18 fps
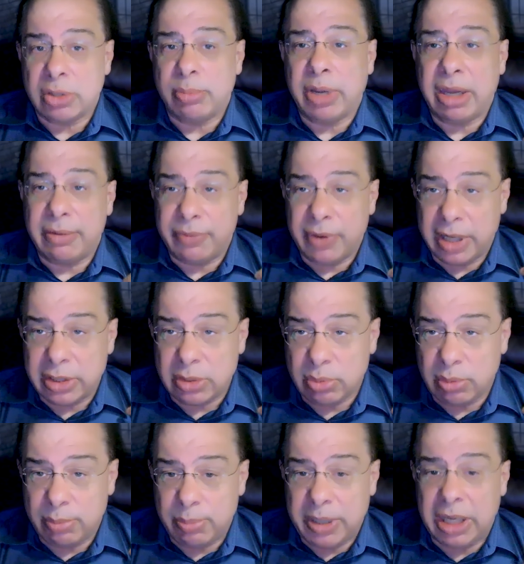So my
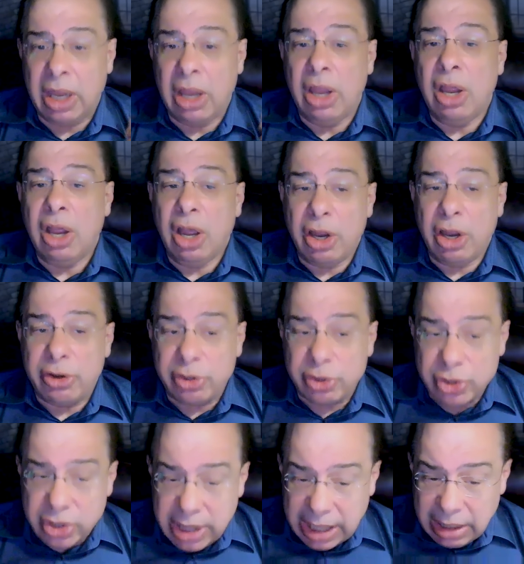advice would be
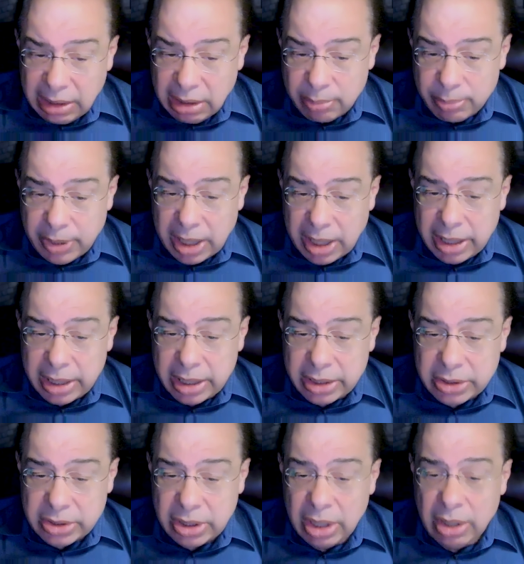understand the
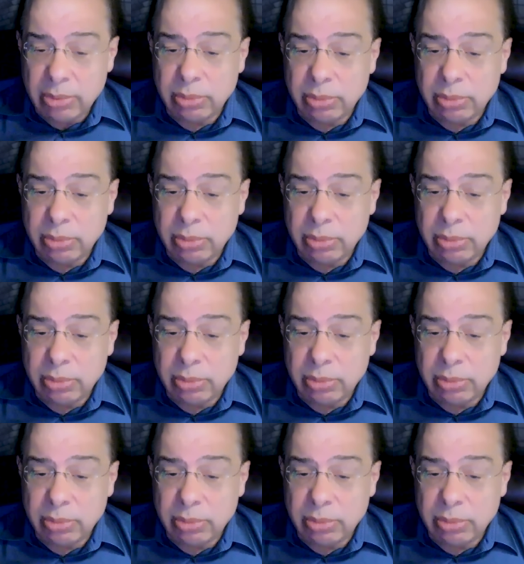bias,